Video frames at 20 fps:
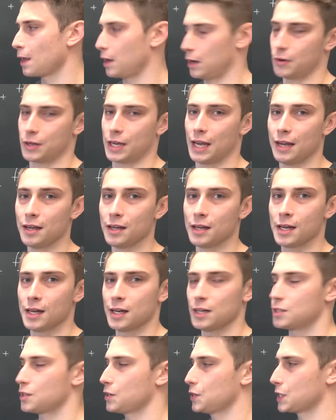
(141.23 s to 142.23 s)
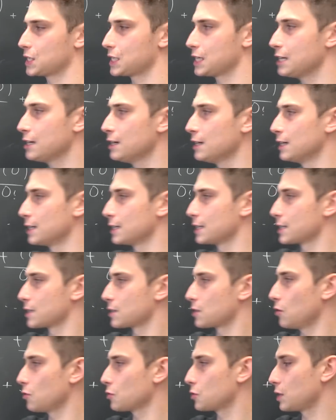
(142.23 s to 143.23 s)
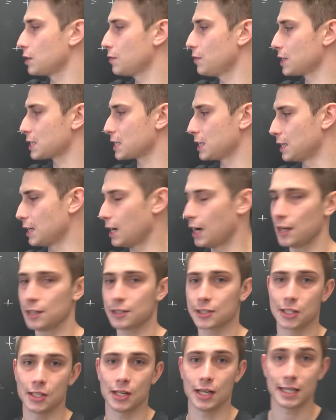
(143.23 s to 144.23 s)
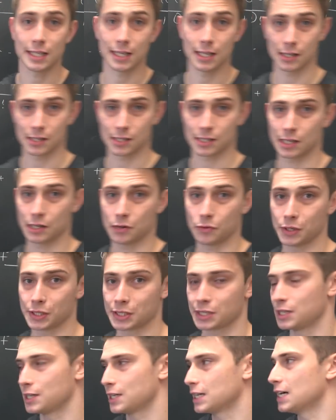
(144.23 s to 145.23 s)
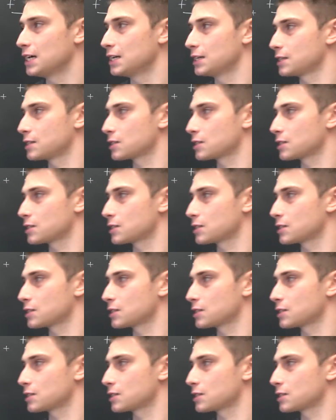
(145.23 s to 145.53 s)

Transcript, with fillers: Okay, so you see this is going to give us an alternating series in the end.